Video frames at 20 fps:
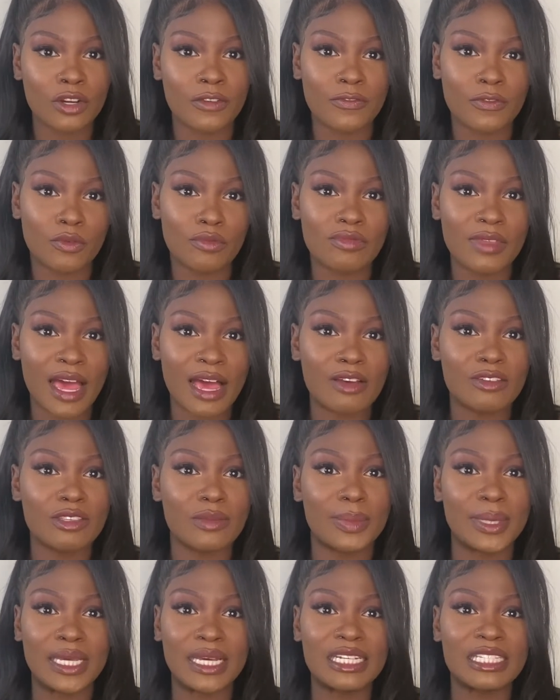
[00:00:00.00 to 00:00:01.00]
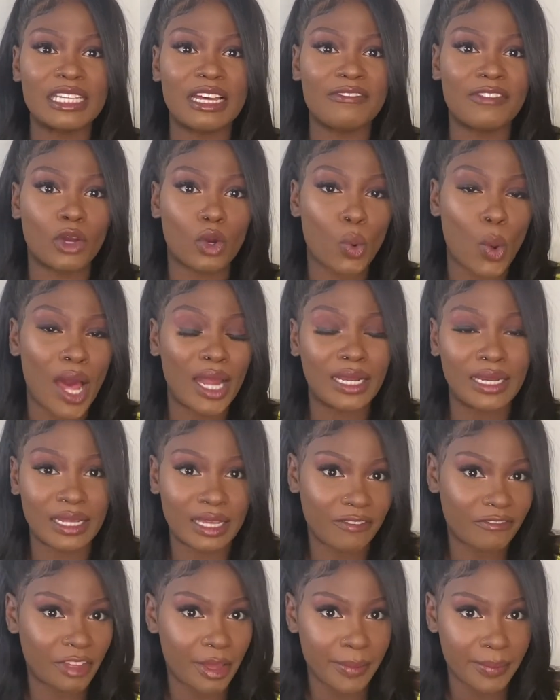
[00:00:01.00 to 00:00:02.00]
a few thousand because of the quality
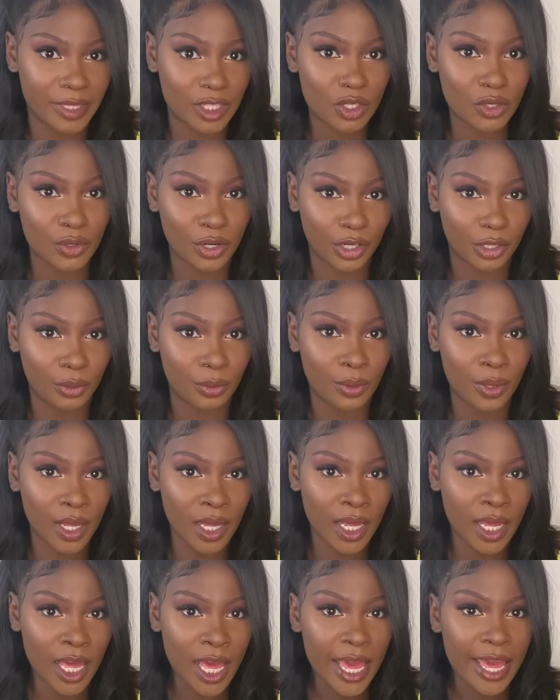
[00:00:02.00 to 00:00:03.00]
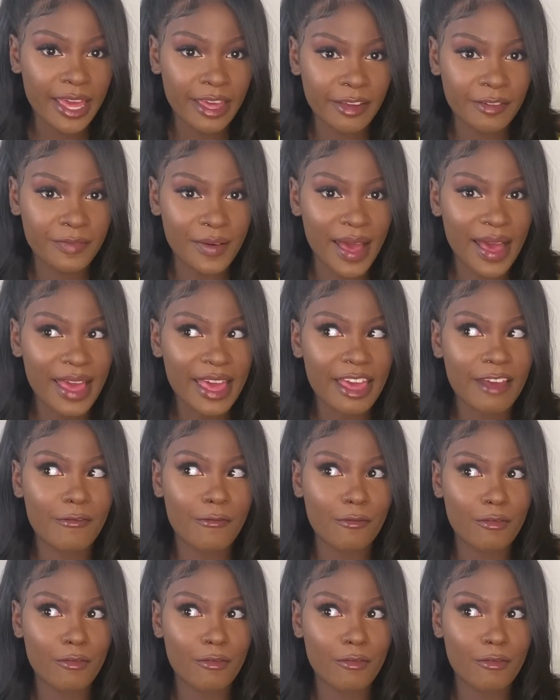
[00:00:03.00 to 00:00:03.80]
of their material. If I have